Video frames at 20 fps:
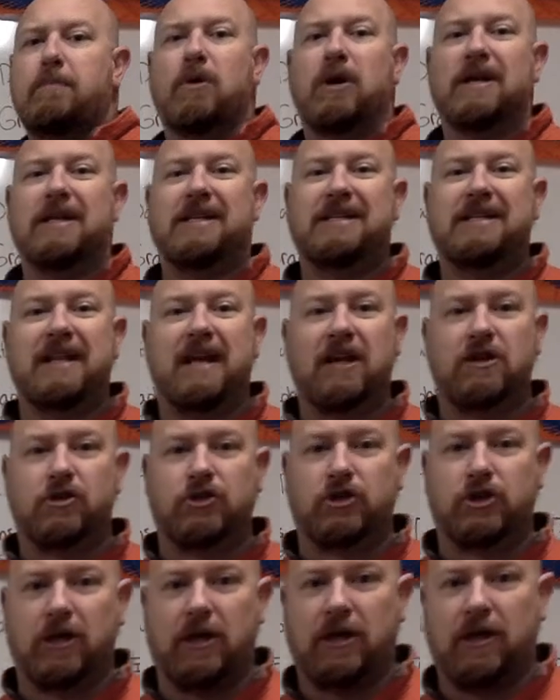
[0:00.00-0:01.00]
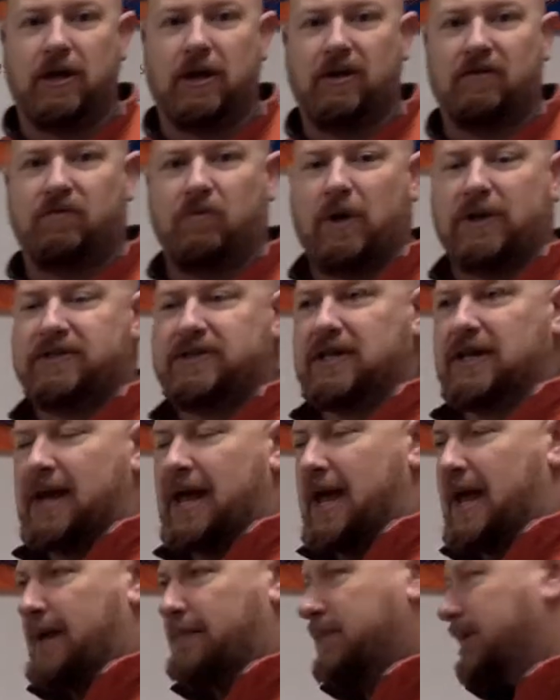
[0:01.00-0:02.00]
prediction of what's going to
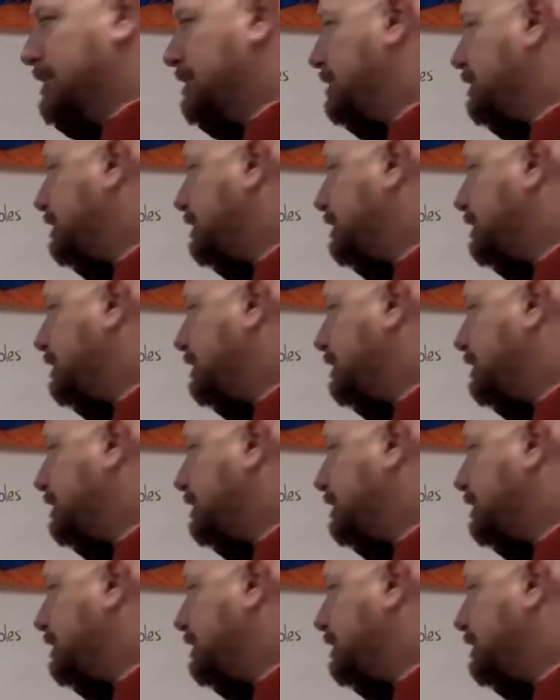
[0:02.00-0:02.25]
happen.